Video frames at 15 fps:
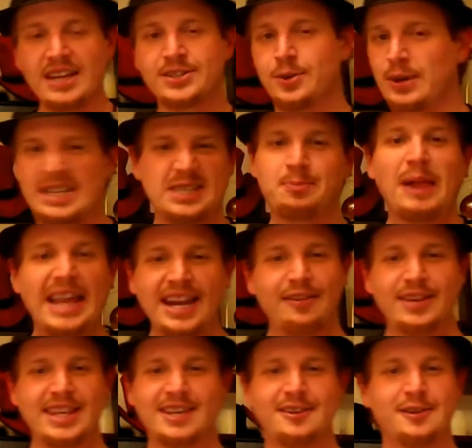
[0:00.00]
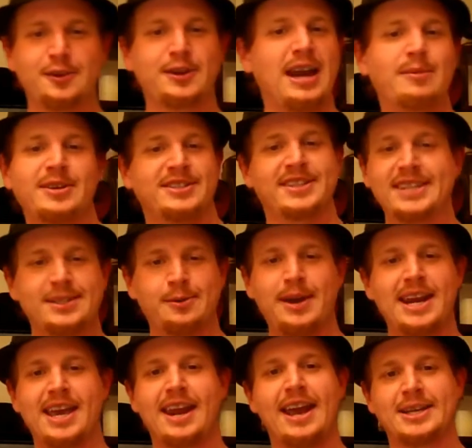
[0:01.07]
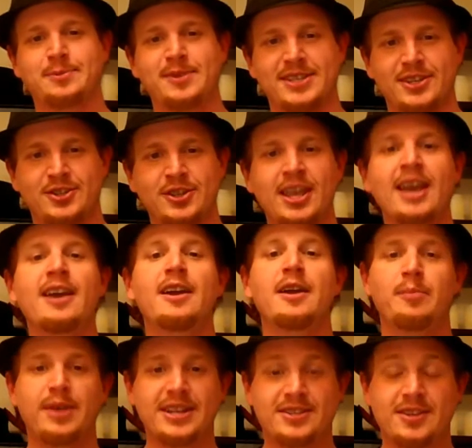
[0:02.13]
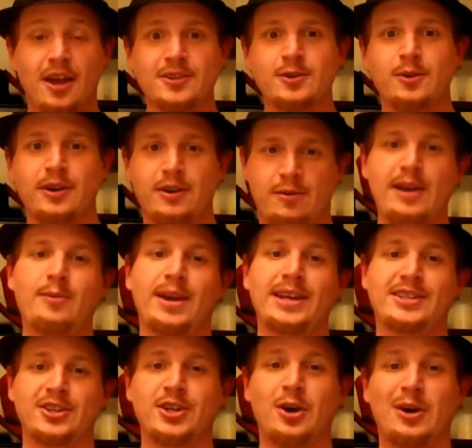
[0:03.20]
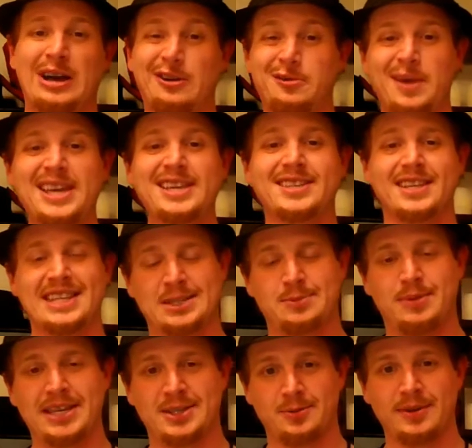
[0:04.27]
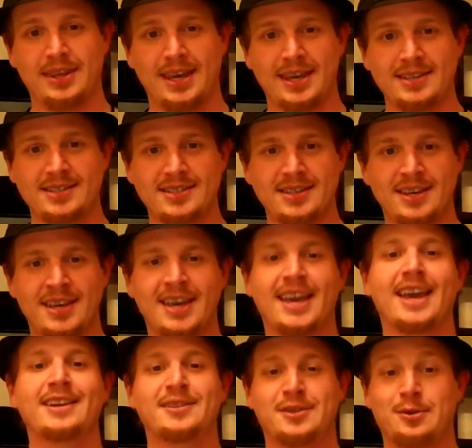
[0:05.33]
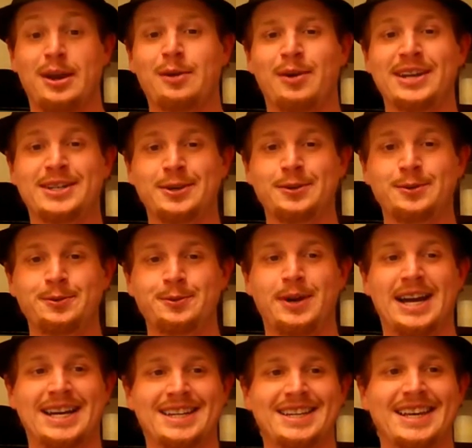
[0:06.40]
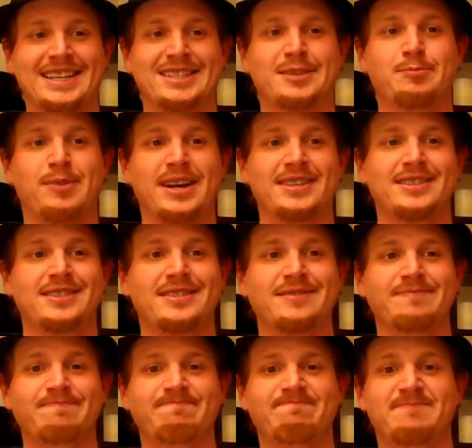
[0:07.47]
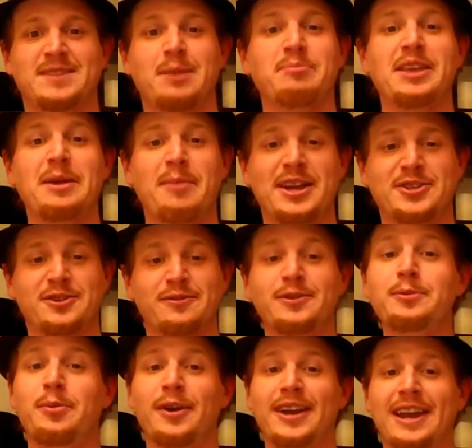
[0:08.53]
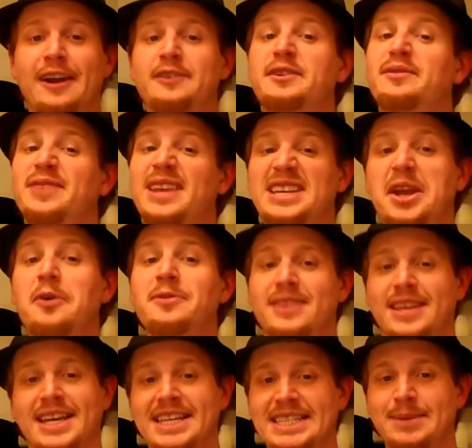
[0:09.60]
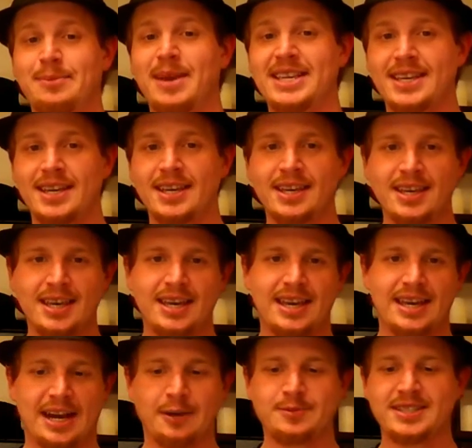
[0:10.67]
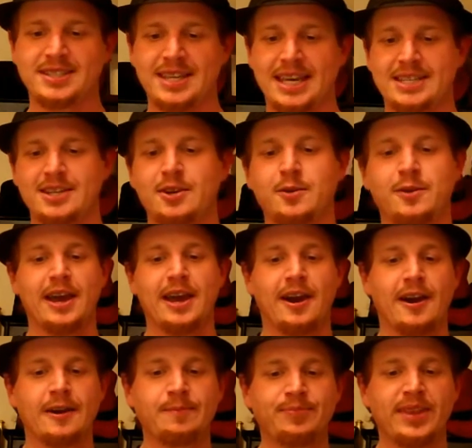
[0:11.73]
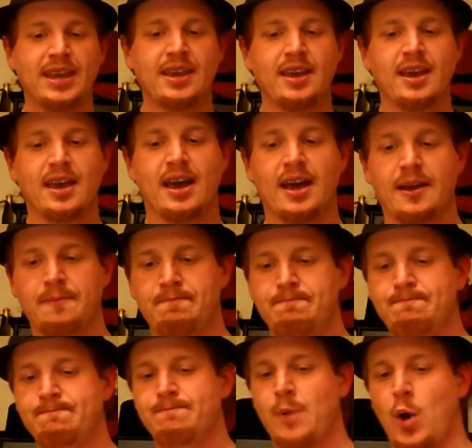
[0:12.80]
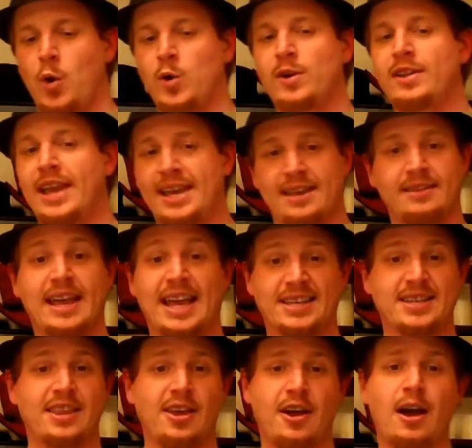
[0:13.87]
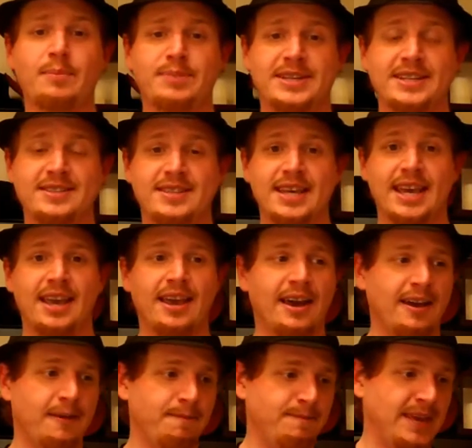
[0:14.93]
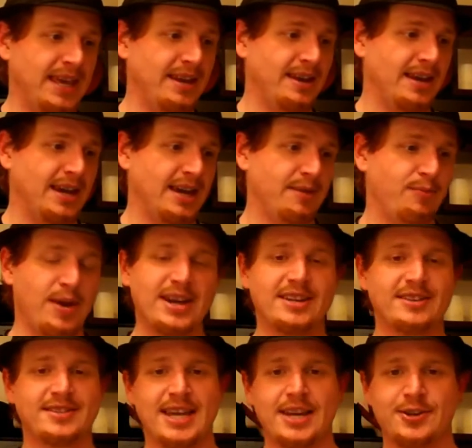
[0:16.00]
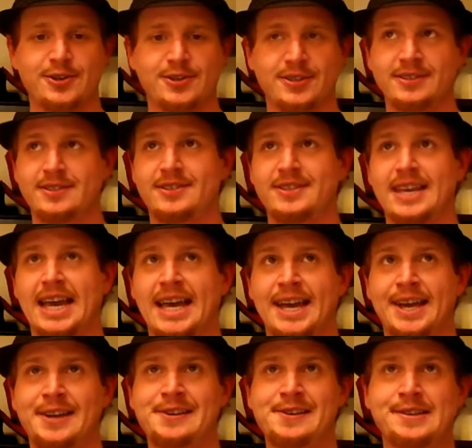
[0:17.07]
So explain everything to the newcomer. It's an easy way to get exposition, but it's also a great way to show how amazing this place really is, and it's a great way to uh, express something about your viewpoint character if they don't think it's amazing. It helps us to get to know are. Um, or like like I said, the competence thing um, in uh, Brandon Sanderson's uh,